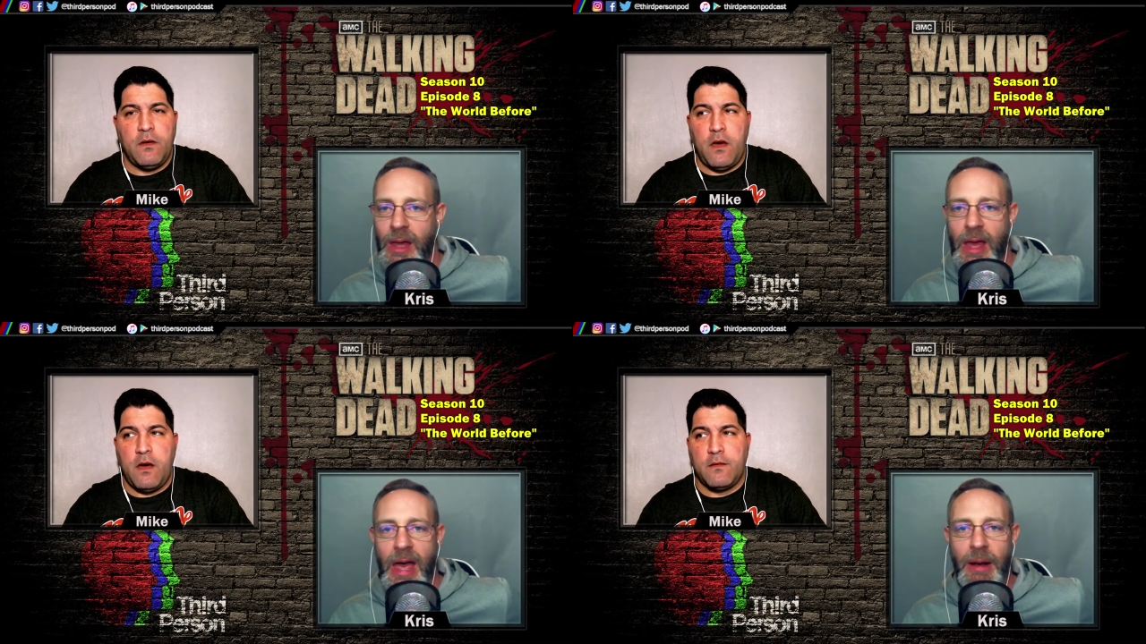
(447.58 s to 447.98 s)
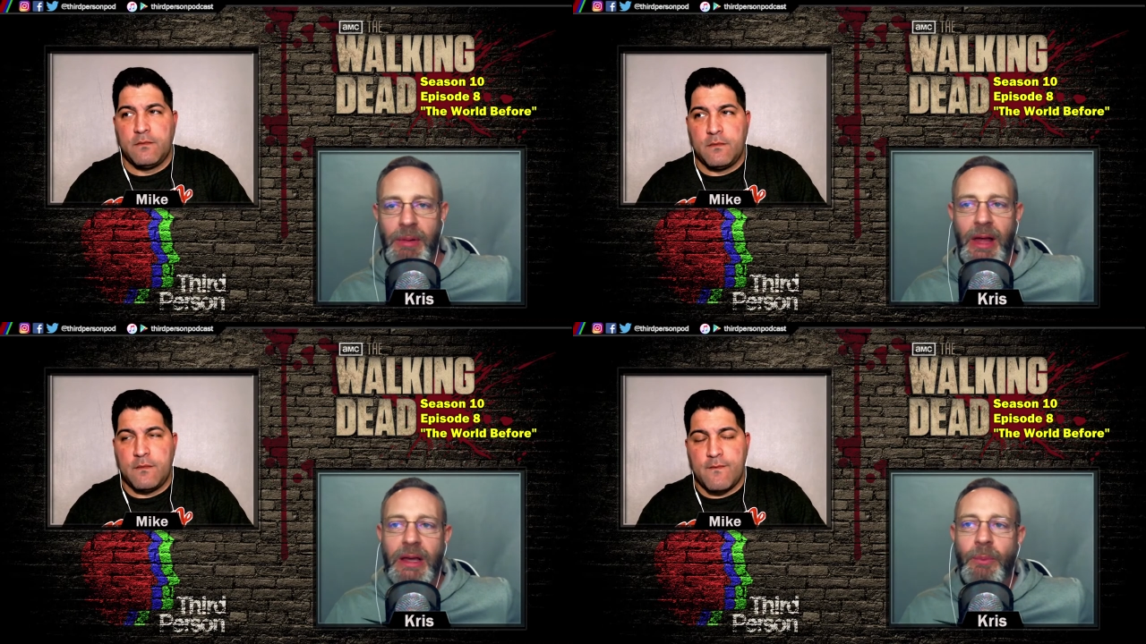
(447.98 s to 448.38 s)
Speaker 1: and I'm
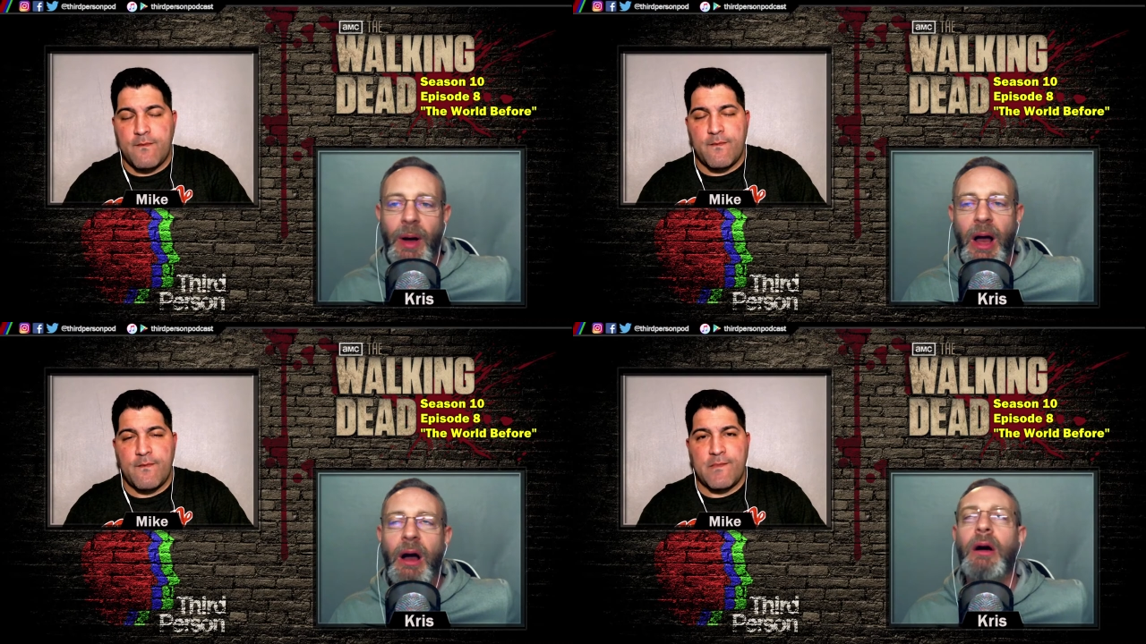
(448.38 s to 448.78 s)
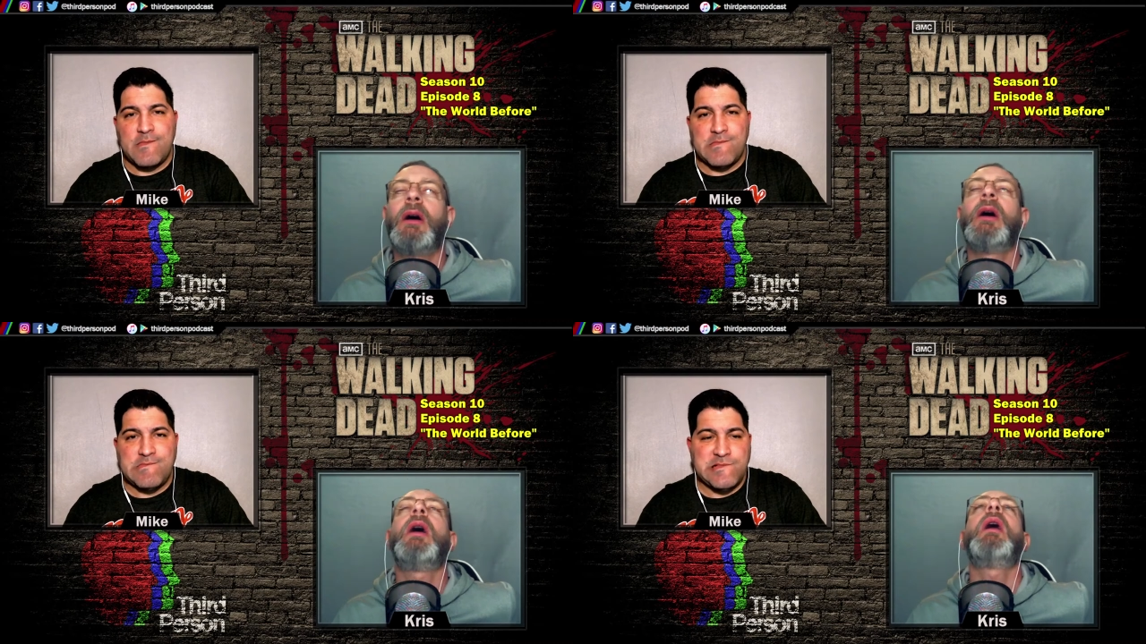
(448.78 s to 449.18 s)
like, but
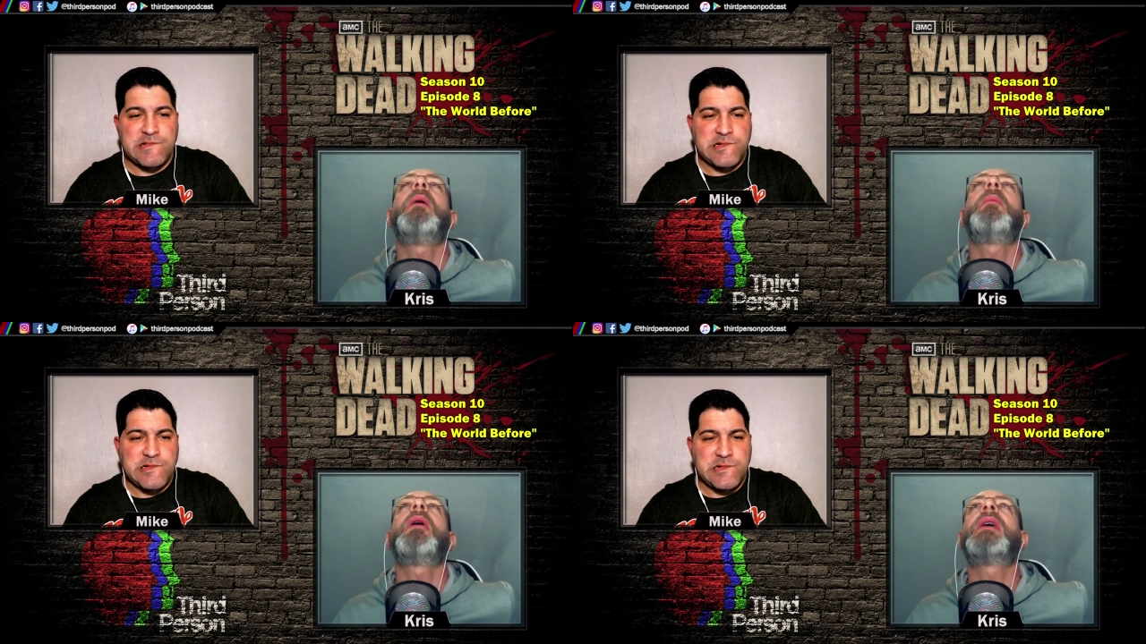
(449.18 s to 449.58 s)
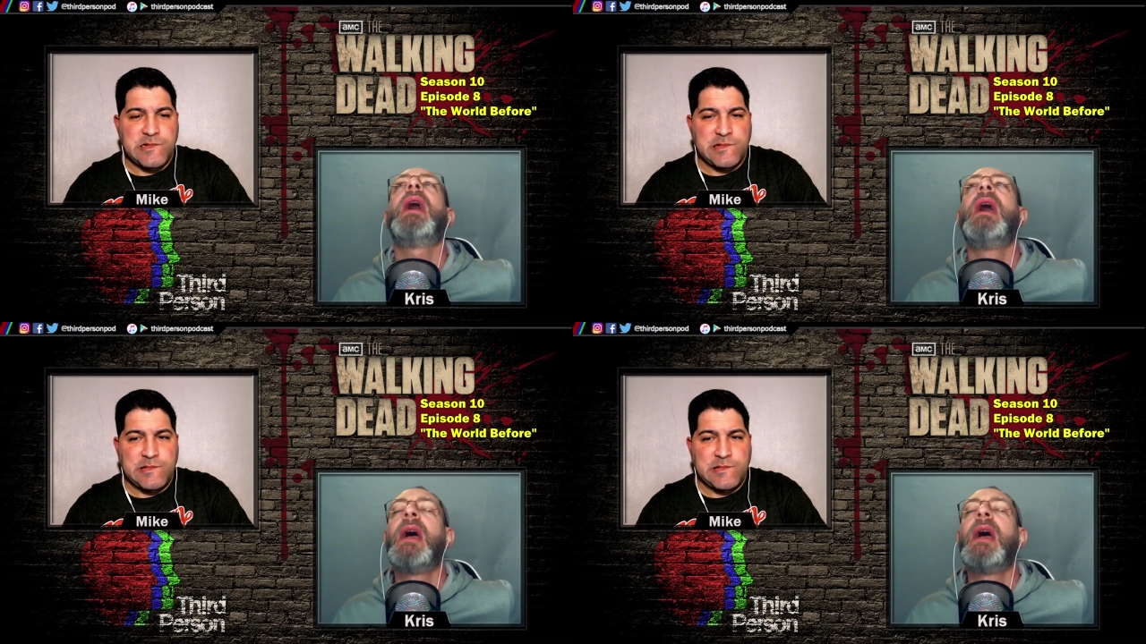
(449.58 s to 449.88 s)
oh, I'm okay.